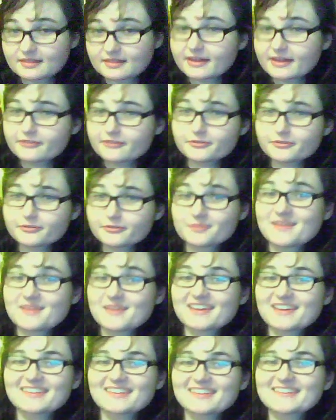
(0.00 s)
therefore
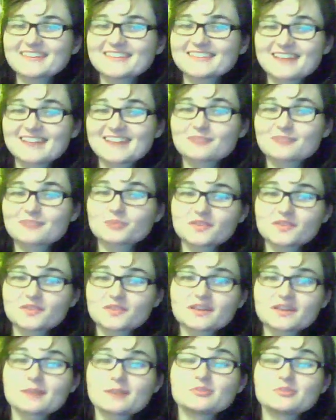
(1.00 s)
making the exact
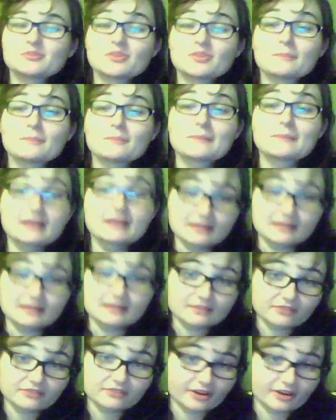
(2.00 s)
birth time to the
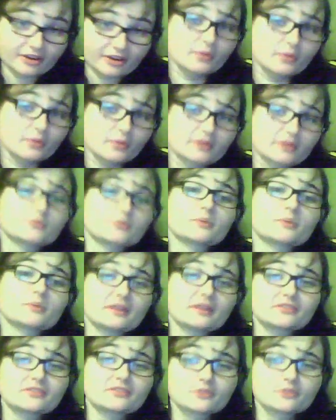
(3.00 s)
minute very important when
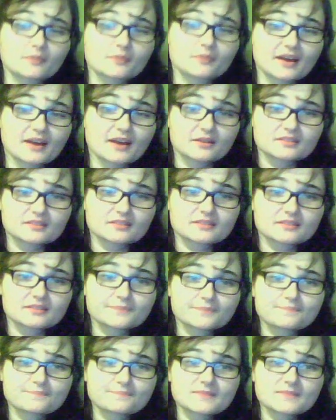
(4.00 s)
wanting to form the houses.
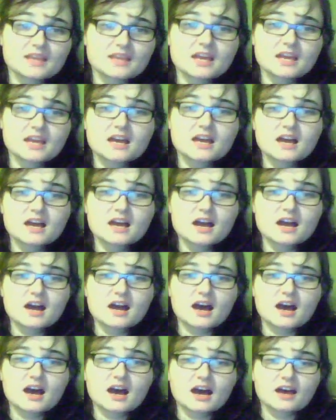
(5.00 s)

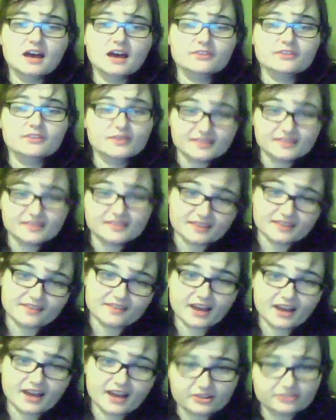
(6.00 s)
So as I
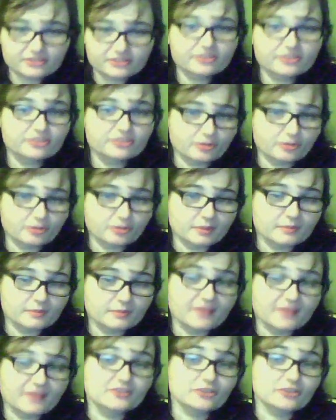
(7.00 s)
said, the houses are
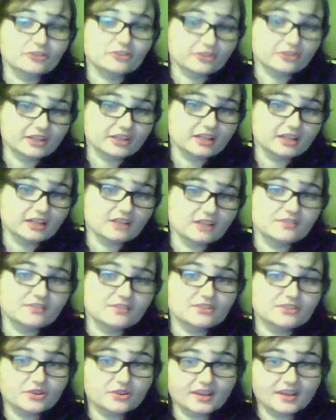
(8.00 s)
determined by the degree of
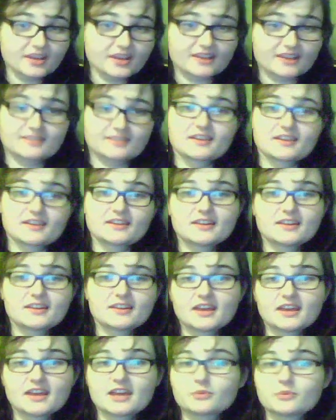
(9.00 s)
the zodiac
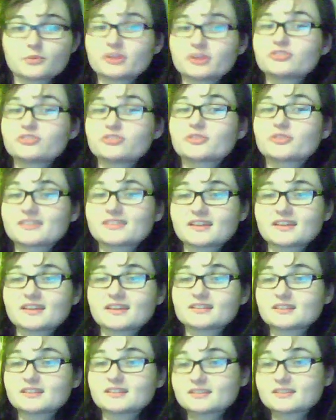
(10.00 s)
sign in which your
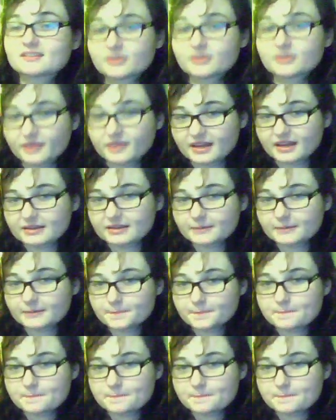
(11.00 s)
ascendant is located.